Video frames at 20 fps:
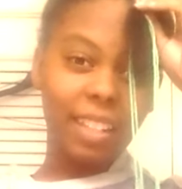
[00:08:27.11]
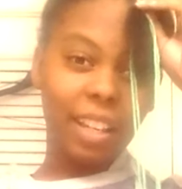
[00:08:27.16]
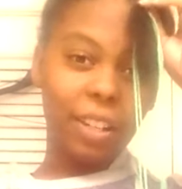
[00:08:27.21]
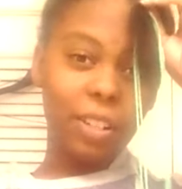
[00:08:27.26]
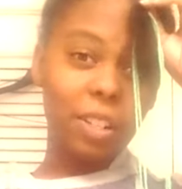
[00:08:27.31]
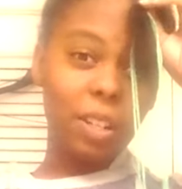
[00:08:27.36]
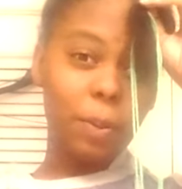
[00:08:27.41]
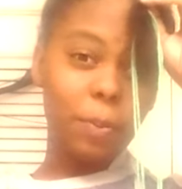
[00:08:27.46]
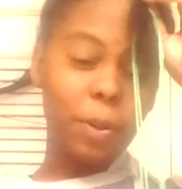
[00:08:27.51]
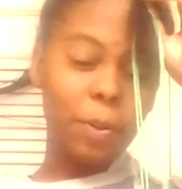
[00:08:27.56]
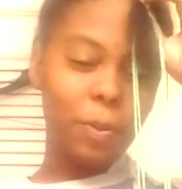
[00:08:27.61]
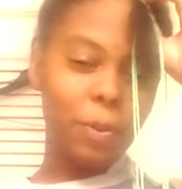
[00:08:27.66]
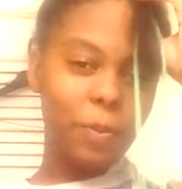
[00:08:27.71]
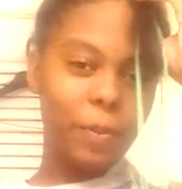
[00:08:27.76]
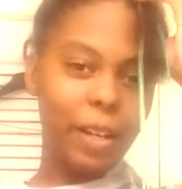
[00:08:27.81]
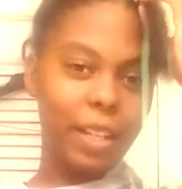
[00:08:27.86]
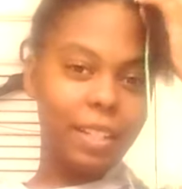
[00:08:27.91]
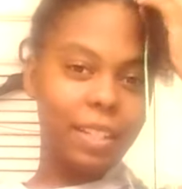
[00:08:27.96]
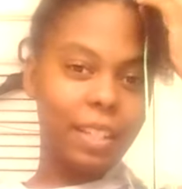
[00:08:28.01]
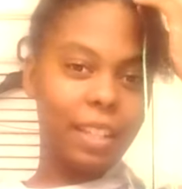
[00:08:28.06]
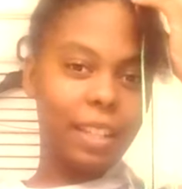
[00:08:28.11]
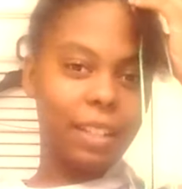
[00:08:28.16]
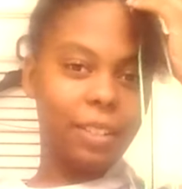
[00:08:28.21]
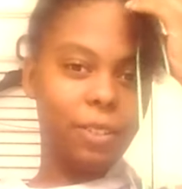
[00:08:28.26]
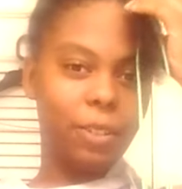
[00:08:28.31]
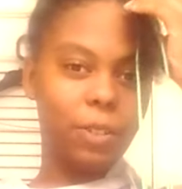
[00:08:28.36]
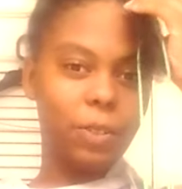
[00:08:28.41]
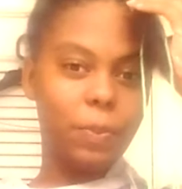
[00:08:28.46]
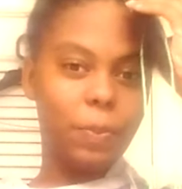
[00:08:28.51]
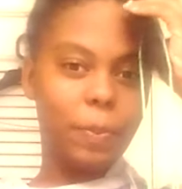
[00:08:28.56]
Now some people might say
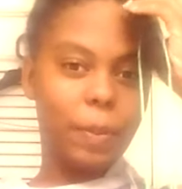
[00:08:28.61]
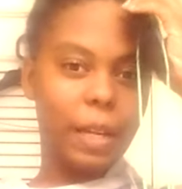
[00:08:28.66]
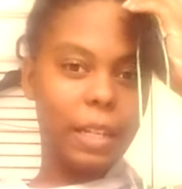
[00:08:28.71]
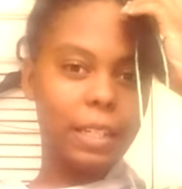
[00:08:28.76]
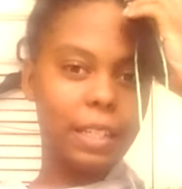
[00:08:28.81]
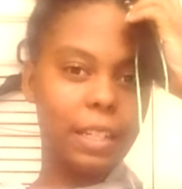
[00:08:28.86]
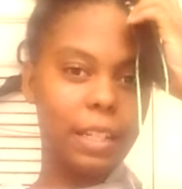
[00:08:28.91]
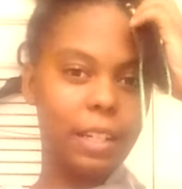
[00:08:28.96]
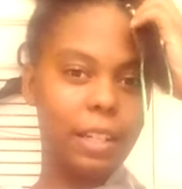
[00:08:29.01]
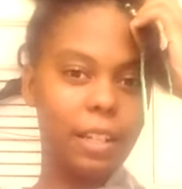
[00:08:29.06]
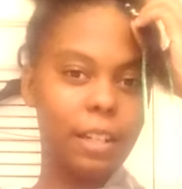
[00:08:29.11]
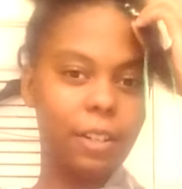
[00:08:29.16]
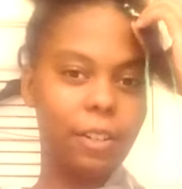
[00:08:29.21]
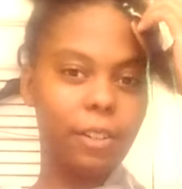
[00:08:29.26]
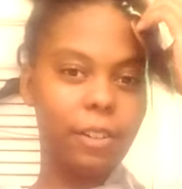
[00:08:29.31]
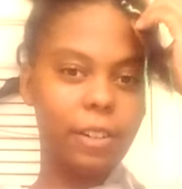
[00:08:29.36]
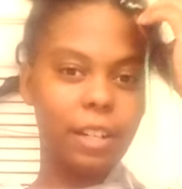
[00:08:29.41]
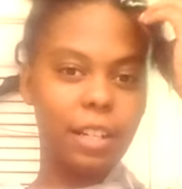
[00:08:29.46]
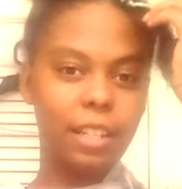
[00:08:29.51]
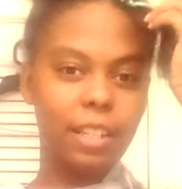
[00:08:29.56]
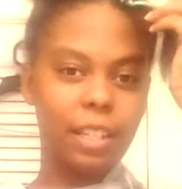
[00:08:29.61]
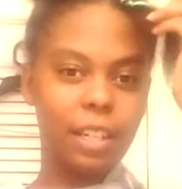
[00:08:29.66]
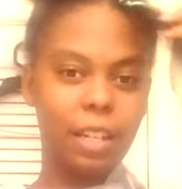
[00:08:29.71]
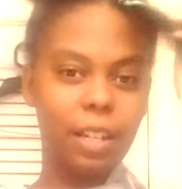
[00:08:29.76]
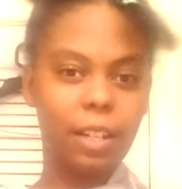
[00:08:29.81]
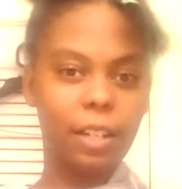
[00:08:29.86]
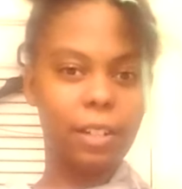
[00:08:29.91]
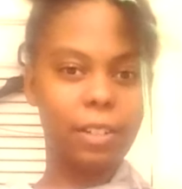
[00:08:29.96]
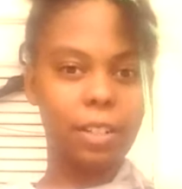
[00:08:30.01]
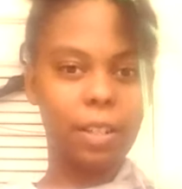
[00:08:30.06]
that looks messy or
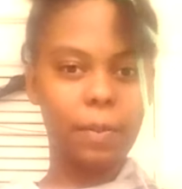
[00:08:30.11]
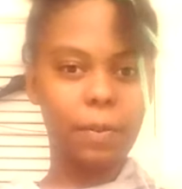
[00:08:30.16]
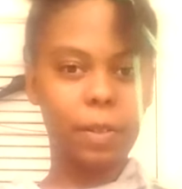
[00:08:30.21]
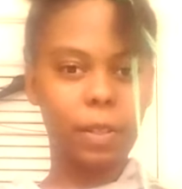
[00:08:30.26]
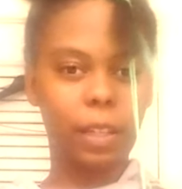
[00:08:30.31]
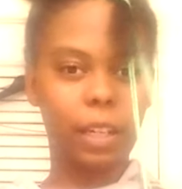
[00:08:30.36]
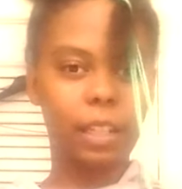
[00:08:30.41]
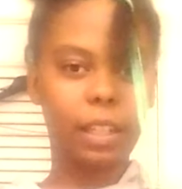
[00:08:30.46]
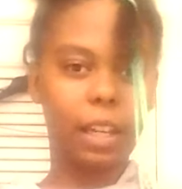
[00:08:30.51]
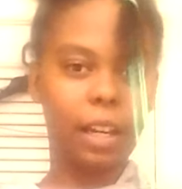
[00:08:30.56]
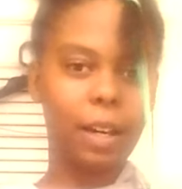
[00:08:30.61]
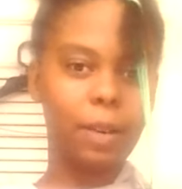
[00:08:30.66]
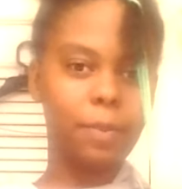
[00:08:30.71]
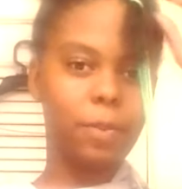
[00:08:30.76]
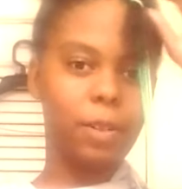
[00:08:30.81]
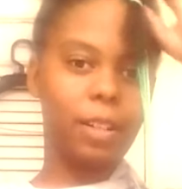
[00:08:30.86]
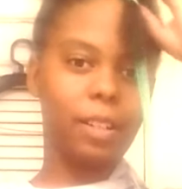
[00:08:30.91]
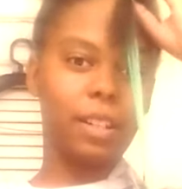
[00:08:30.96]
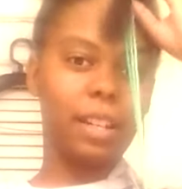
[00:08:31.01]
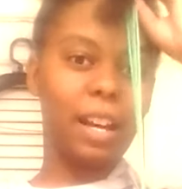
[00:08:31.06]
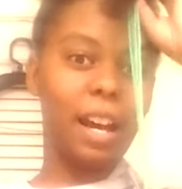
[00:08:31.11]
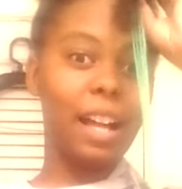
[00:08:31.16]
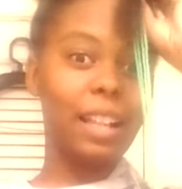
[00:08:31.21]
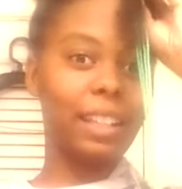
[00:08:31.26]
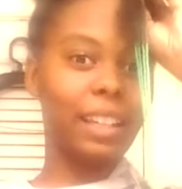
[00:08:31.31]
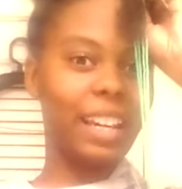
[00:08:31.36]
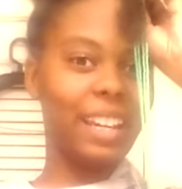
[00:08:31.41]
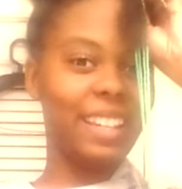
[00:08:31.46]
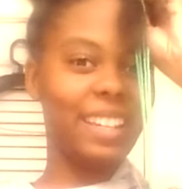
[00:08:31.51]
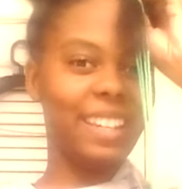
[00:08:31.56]
anything or something like that, but I
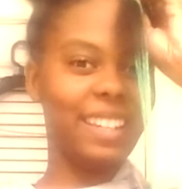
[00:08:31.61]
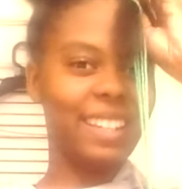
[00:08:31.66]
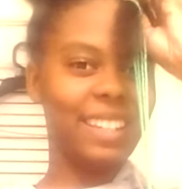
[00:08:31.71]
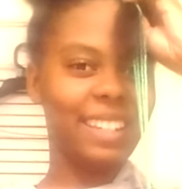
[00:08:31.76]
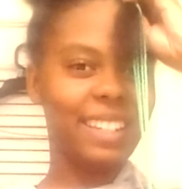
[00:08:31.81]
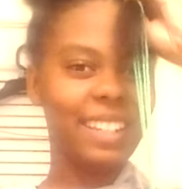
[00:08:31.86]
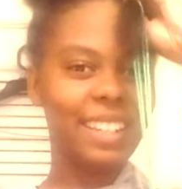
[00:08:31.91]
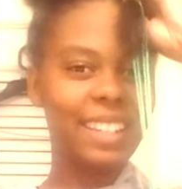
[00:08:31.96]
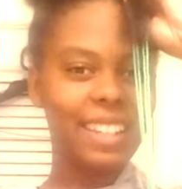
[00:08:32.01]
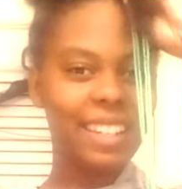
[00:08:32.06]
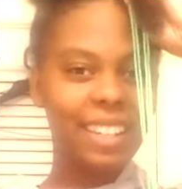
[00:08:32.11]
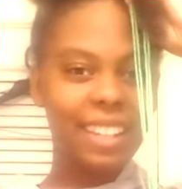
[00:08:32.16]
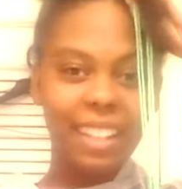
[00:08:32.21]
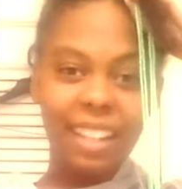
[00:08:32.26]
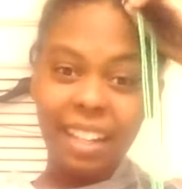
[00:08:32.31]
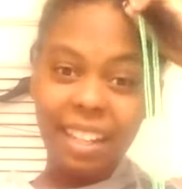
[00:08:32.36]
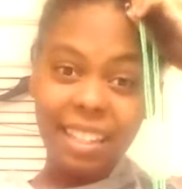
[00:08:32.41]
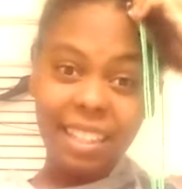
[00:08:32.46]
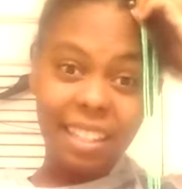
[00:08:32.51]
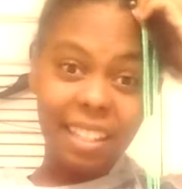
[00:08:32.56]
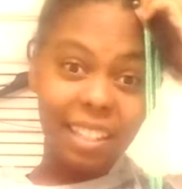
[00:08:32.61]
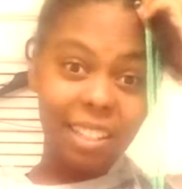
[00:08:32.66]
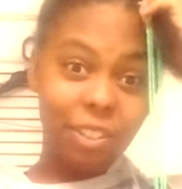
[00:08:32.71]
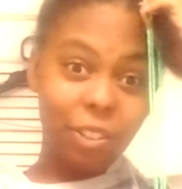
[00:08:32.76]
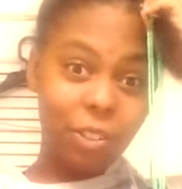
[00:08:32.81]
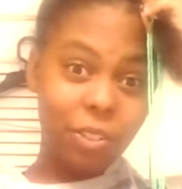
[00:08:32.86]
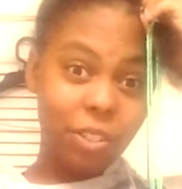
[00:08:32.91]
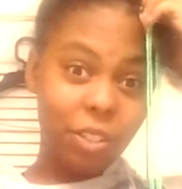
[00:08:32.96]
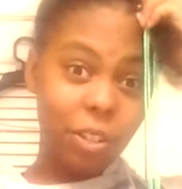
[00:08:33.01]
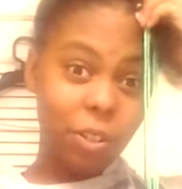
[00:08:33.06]
like it. I think it
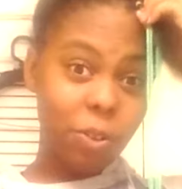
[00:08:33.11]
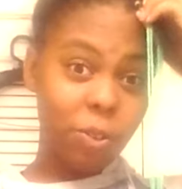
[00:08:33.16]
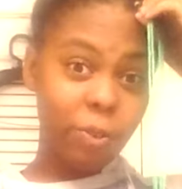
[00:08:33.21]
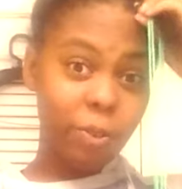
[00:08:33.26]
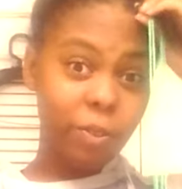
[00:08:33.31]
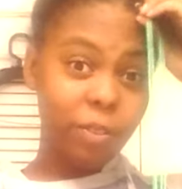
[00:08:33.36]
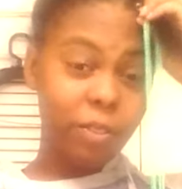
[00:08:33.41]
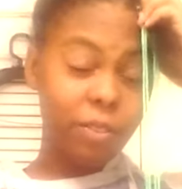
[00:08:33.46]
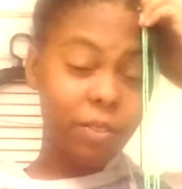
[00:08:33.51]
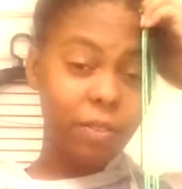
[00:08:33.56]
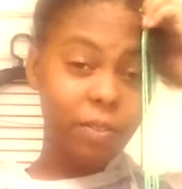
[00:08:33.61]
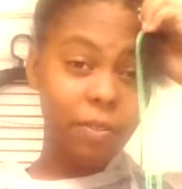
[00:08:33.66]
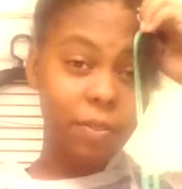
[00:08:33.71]
looks cute.